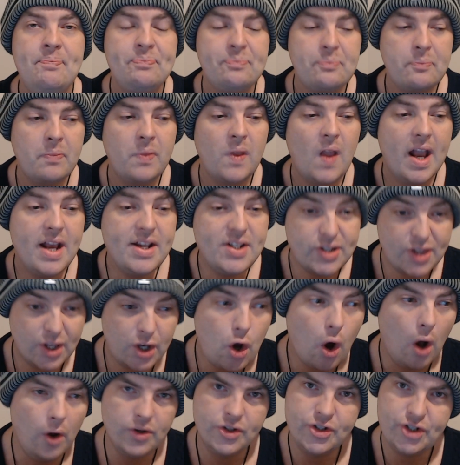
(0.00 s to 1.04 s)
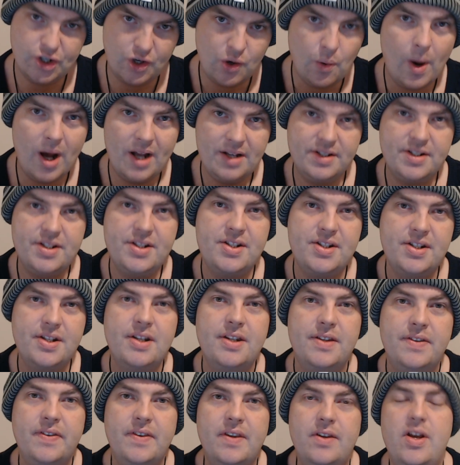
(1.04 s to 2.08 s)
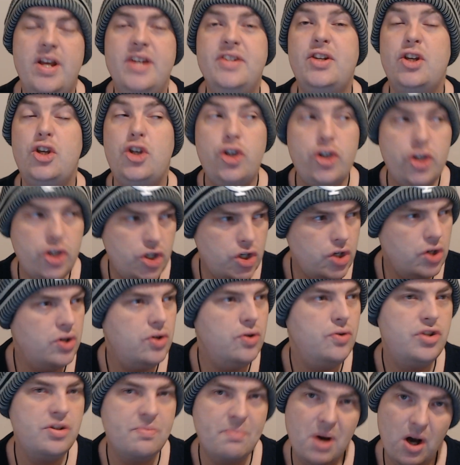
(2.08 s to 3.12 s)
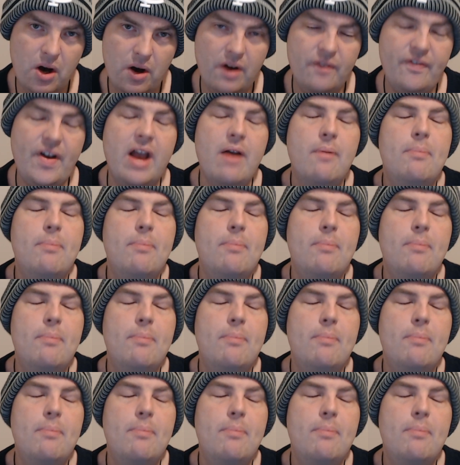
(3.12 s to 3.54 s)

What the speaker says: is the consequence is a huge motivator.